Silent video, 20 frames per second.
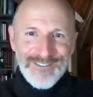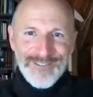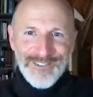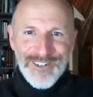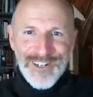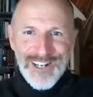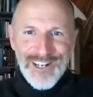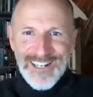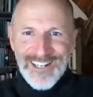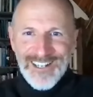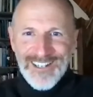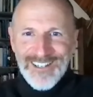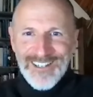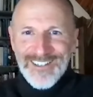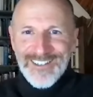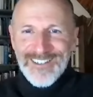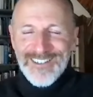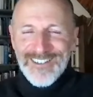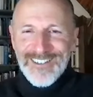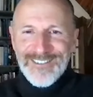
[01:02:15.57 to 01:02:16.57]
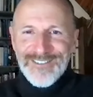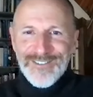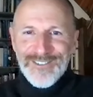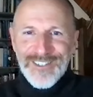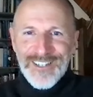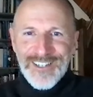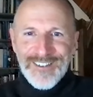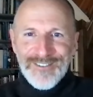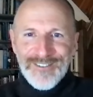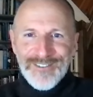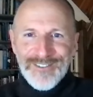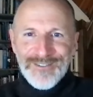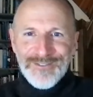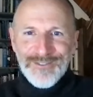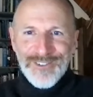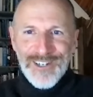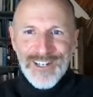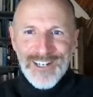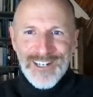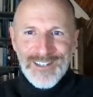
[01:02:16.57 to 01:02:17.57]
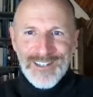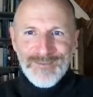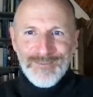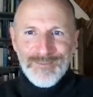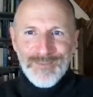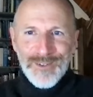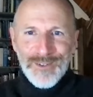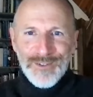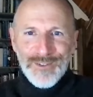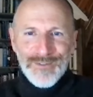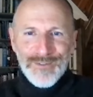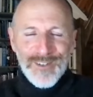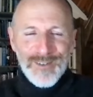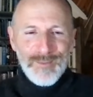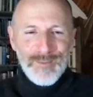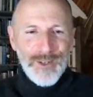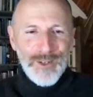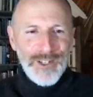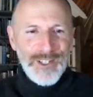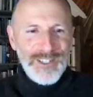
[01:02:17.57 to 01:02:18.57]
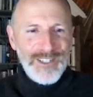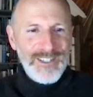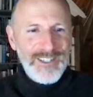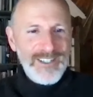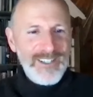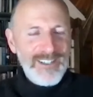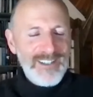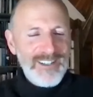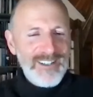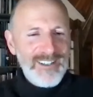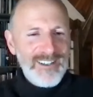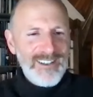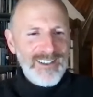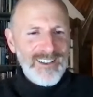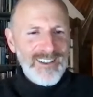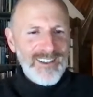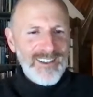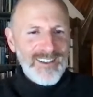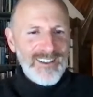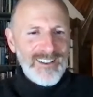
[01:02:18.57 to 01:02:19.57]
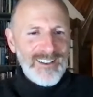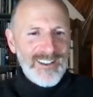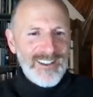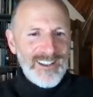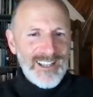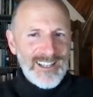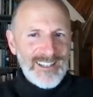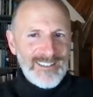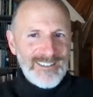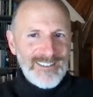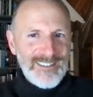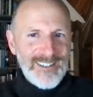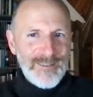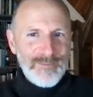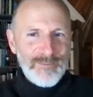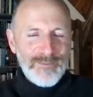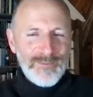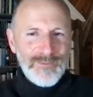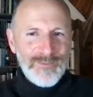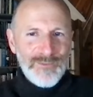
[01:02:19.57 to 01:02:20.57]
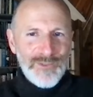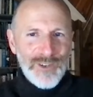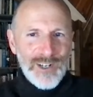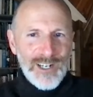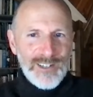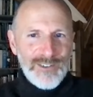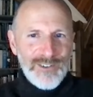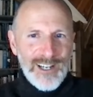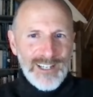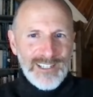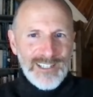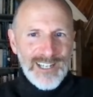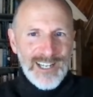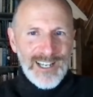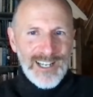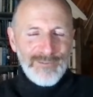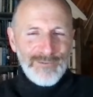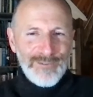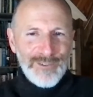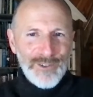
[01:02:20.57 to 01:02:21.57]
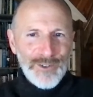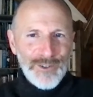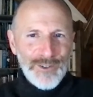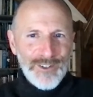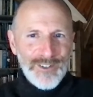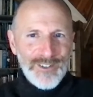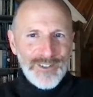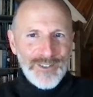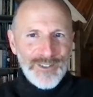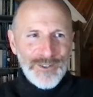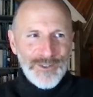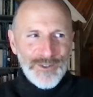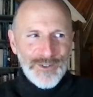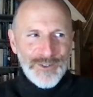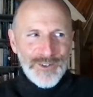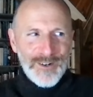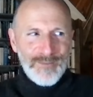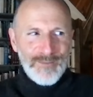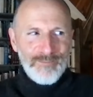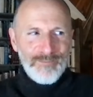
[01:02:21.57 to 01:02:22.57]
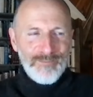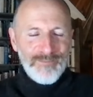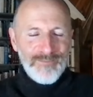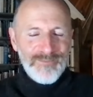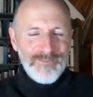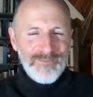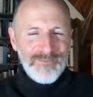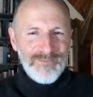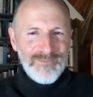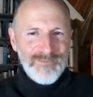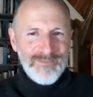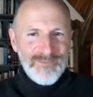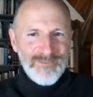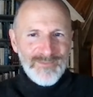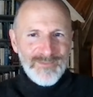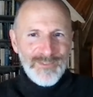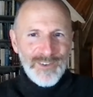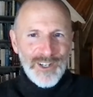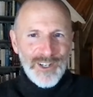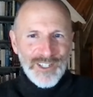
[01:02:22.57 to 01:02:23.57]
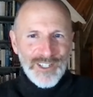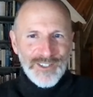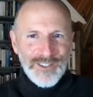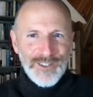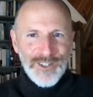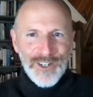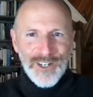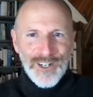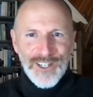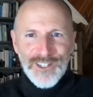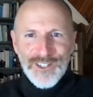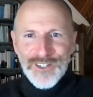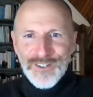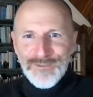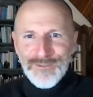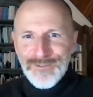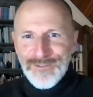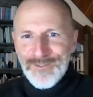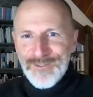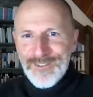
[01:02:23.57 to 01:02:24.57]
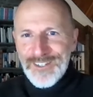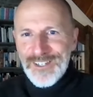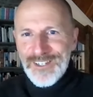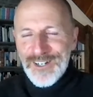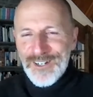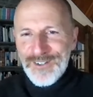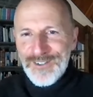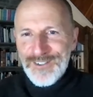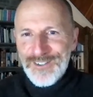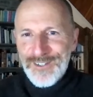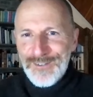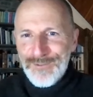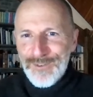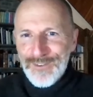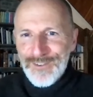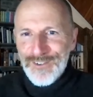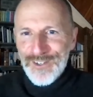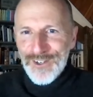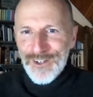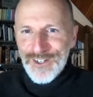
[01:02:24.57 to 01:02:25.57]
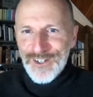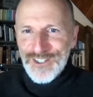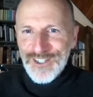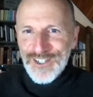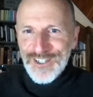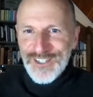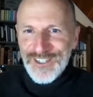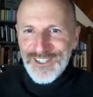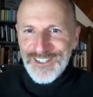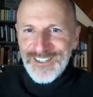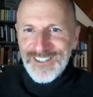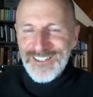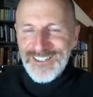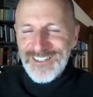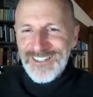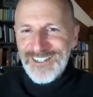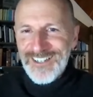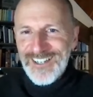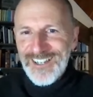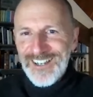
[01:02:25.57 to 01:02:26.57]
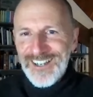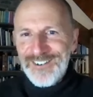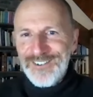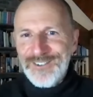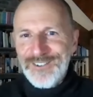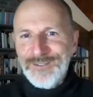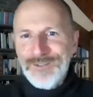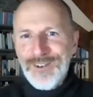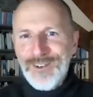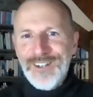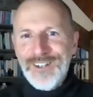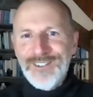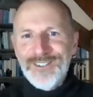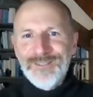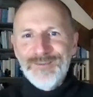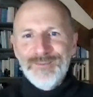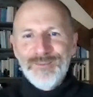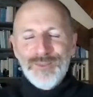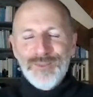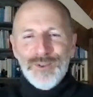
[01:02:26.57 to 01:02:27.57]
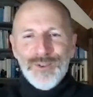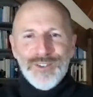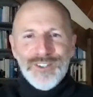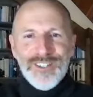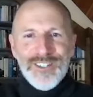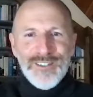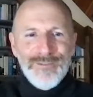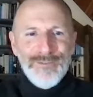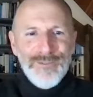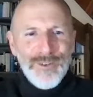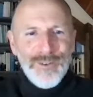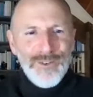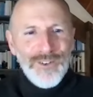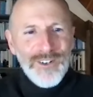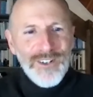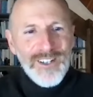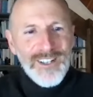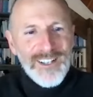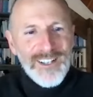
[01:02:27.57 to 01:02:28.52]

Really, that was, that was really beautifully put. And um, really great to have your, your um, vast knowledge of, you know, different theologies in here as well, brought to the fore.